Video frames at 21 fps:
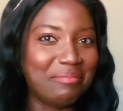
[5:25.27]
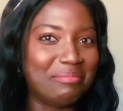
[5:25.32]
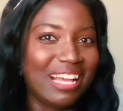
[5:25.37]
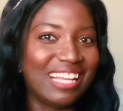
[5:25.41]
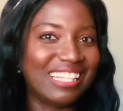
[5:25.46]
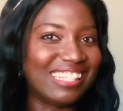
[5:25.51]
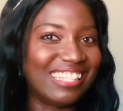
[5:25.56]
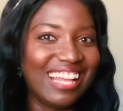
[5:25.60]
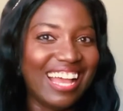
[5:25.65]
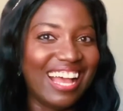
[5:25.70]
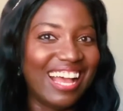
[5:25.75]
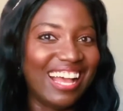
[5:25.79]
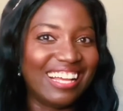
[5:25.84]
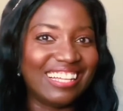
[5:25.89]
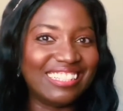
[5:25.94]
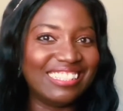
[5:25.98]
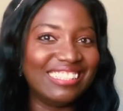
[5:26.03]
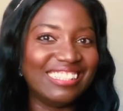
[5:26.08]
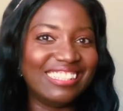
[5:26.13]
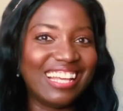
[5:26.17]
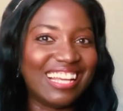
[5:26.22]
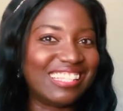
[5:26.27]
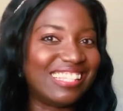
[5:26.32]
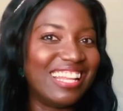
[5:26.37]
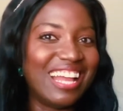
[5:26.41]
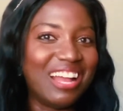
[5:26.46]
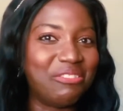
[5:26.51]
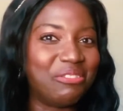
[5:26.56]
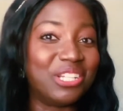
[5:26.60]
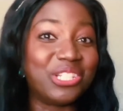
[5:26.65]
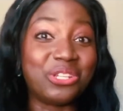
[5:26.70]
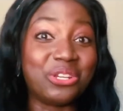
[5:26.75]
That's
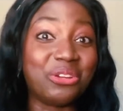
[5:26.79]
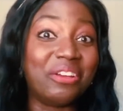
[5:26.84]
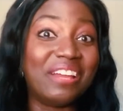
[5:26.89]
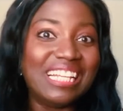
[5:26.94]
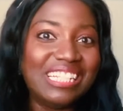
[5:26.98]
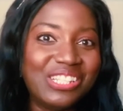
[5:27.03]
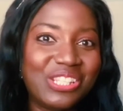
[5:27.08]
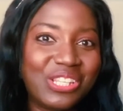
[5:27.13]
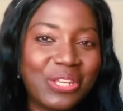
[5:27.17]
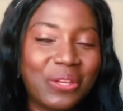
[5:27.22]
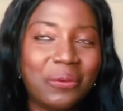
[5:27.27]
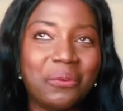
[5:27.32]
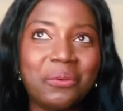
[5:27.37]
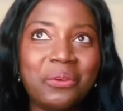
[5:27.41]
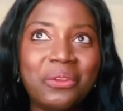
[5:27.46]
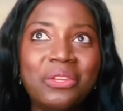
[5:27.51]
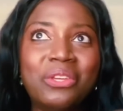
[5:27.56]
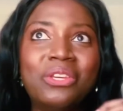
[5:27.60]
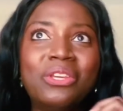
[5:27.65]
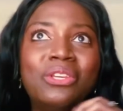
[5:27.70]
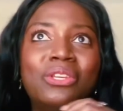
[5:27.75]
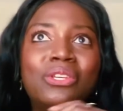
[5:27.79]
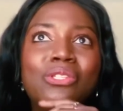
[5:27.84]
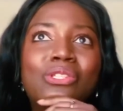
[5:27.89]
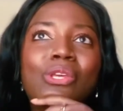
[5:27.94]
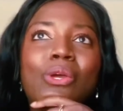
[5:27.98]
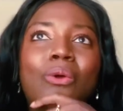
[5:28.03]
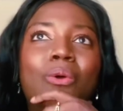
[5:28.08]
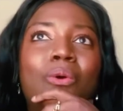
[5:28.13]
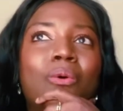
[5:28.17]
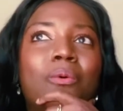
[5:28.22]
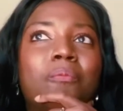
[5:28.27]
not what you're into.
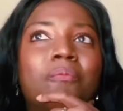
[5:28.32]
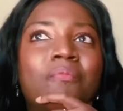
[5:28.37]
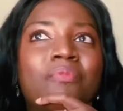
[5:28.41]
So